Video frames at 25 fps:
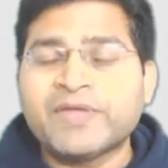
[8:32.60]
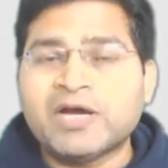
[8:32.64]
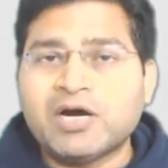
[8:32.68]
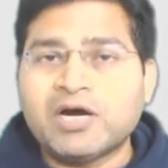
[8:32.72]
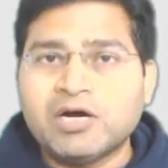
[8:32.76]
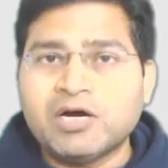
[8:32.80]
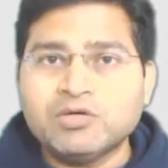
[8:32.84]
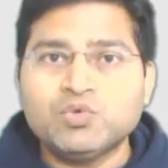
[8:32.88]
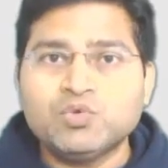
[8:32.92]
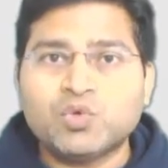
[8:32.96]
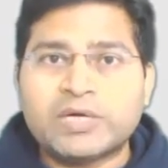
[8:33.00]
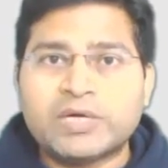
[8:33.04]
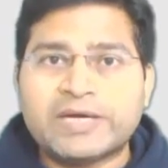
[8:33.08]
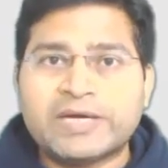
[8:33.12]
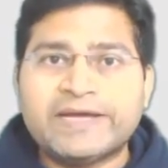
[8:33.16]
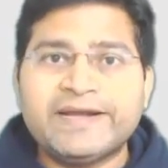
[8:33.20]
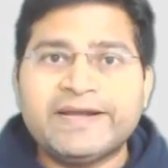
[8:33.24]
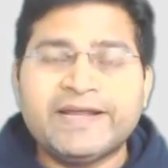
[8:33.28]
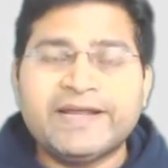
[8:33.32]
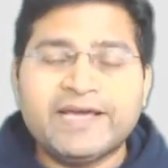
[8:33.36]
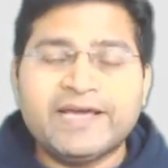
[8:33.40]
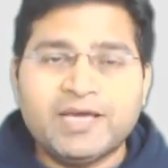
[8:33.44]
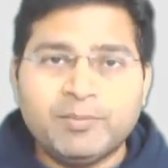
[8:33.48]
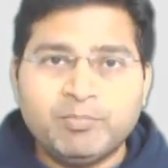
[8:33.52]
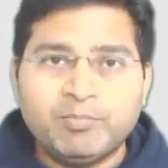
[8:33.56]
how you
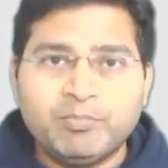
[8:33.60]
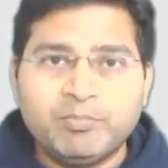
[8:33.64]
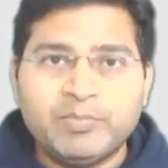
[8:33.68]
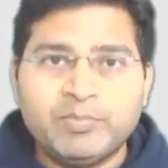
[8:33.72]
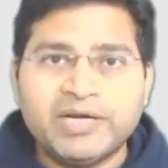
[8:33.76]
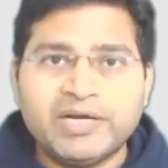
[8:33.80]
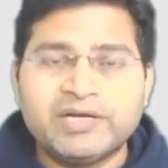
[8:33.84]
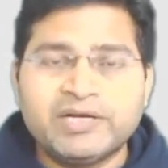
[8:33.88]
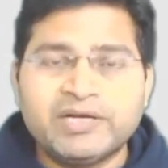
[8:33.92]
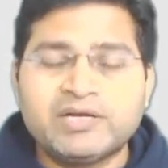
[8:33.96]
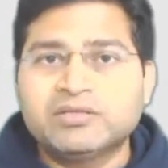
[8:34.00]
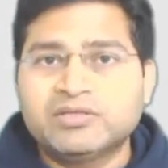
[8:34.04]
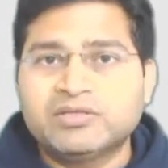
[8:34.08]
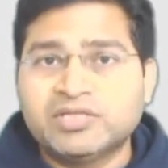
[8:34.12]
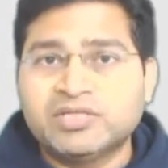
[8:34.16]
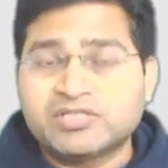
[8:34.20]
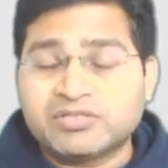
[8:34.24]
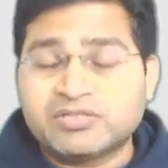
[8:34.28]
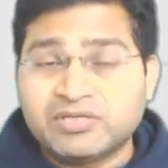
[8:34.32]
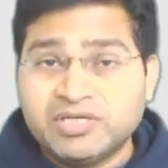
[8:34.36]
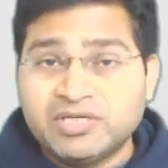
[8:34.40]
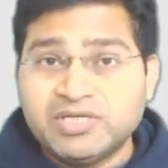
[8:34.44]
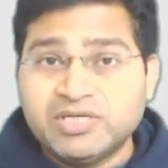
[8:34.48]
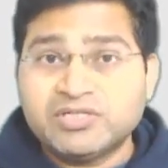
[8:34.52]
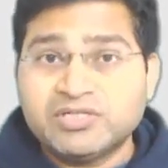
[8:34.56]
can embed the
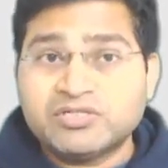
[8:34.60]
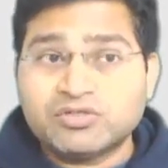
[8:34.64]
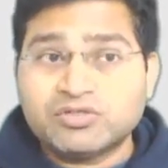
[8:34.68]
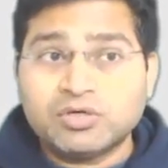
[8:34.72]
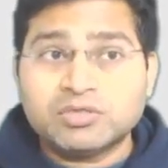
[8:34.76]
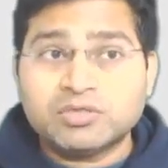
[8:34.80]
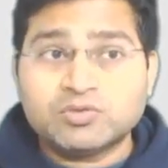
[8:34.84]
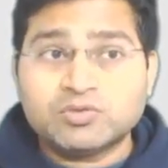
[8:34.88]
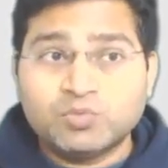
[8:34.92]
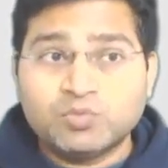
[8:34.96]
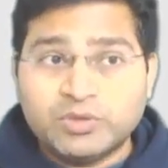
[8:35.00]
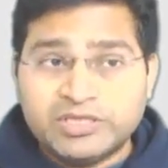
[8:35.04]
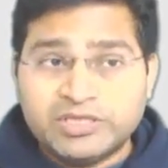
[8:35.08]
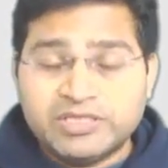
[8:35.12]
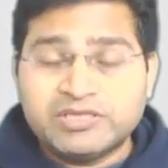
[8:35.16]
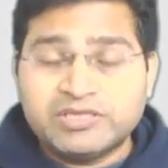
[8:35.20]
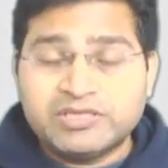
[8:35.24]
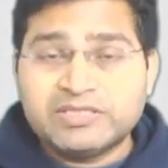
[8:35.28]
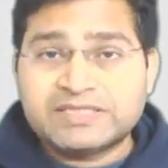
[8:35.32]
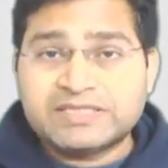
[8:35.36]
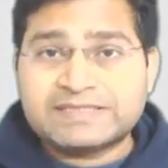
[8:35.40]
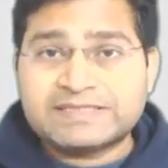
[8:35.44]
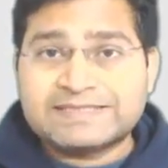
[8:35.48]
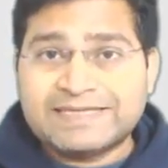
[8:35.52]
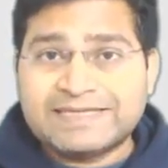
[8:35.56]
screenshots within
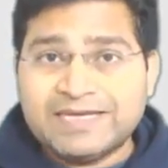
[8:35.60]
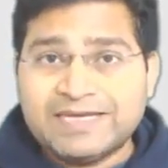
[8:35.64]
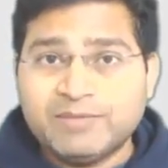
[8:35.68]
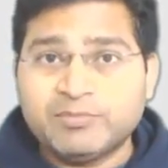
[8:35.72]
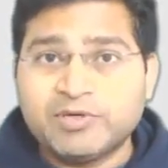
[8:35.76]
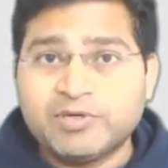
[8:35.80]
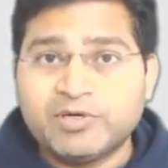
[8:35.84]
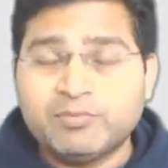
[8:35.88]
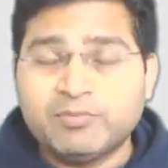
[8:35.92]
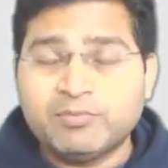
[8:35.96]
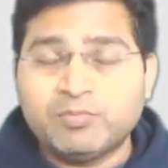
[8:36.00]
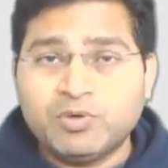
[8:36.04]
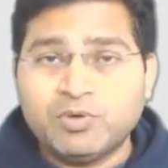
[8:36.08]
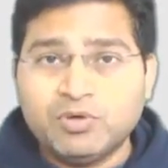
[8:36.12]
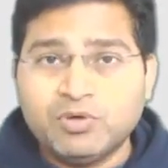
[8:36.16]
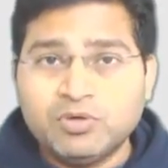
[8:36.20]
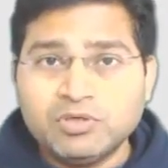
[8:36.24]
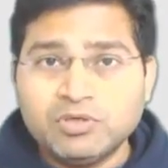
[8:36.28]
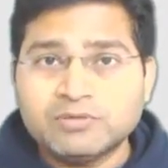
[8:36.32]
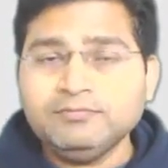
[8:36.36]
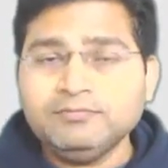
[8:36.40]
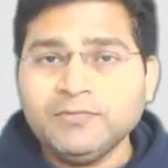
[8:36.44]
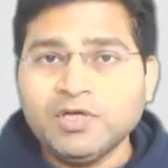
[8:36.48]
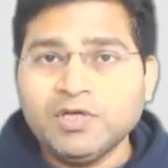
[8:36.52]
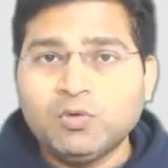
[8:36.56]
the same
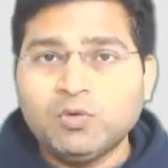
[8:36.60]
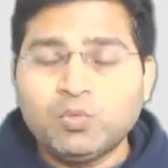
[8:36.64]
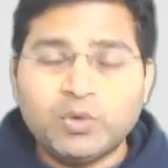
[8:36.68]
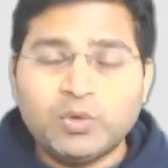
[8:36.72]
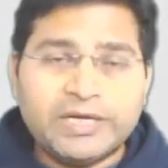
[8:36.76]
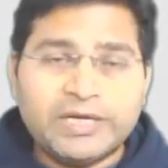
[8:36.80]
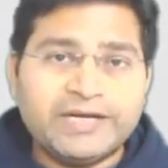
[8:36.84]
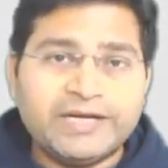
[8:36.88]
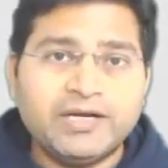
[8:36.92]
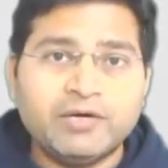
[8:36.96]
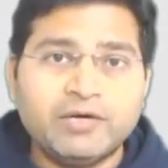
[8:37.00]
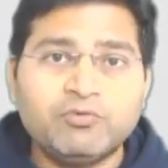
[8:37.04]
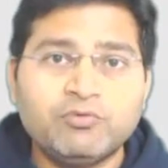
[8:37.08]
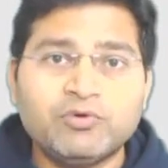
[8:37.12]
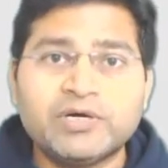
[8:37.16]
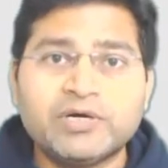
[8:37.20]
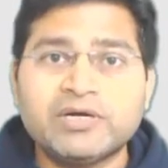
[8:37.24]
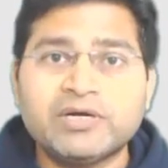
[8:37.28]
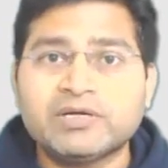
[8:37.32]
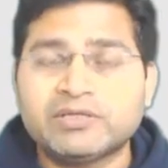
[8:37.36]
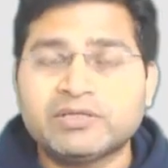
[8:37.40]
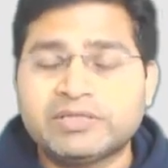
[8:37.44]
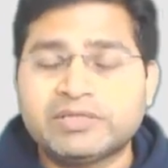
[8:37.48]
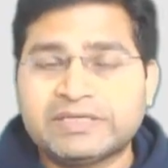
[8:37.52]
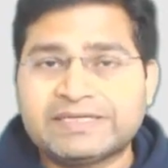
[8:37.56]
report
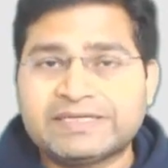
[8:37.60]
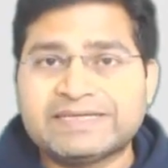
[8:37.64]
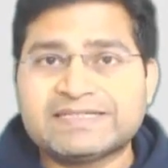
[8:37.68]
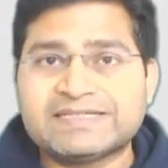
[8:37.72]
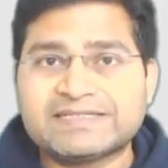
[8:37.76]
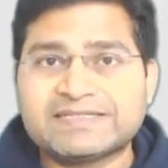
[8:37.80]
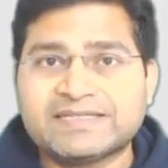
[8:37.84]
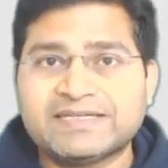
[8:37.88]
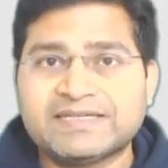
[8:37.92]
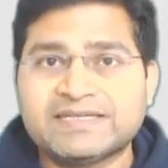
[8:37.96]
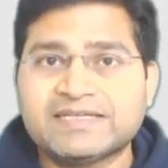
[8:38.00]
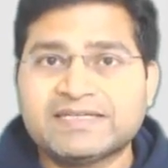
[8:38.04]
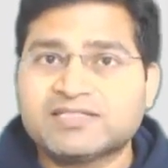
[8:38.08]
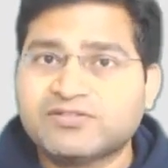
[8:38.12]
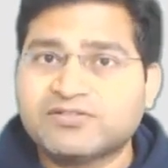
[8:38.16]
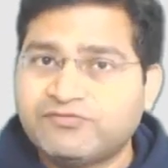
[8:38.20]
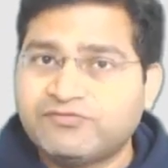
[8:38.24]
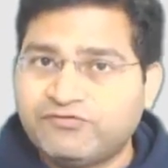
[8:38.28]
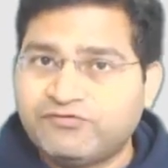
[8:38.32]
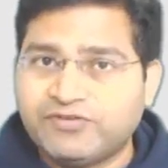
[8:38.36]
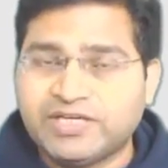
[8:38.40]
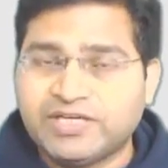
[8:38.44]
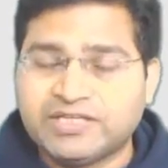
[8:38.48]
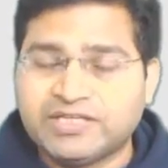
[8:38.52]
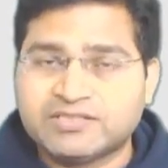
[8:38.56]
whenever the test case
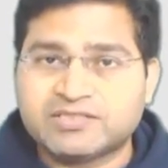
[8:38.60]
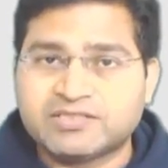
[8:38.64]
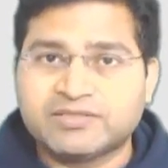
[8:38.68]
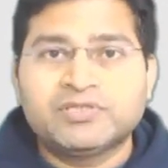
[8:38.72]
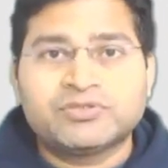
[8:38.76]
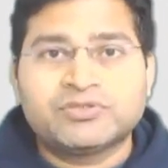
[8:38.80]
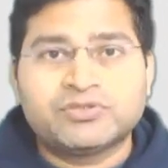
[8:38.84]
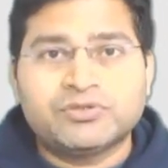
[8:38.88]
fails.